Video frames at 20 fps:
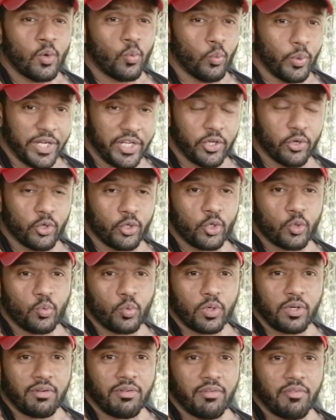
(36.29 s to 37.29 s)
video you
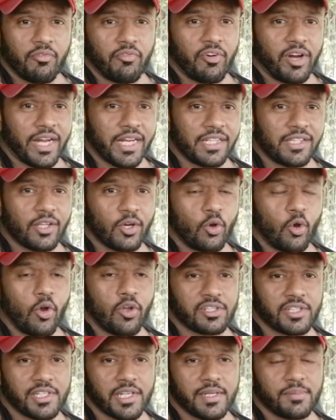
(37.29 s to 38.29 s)
would find the
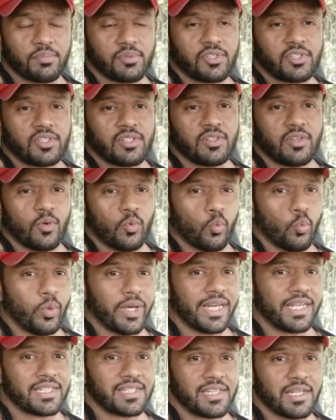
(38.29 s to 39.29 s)
concepts
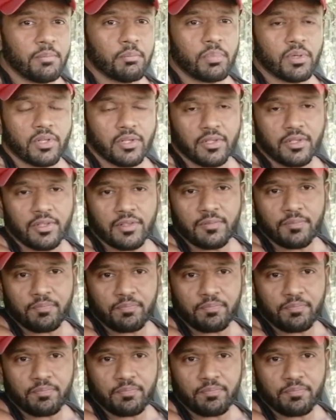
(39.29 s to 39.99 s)
very simple.